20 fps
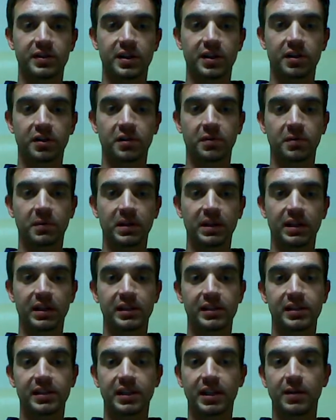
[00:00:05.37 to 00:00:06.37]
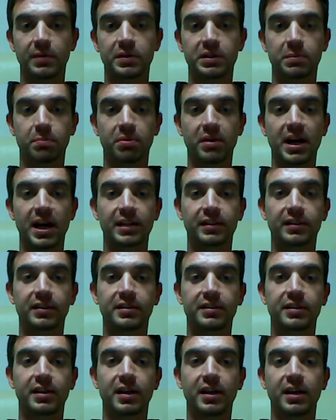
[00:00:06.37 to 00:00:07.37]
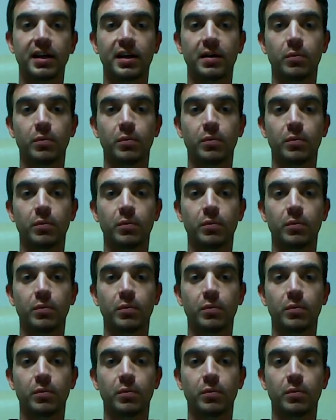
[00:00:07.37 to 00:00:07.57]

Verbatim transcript: South Korea, and today was a practice day,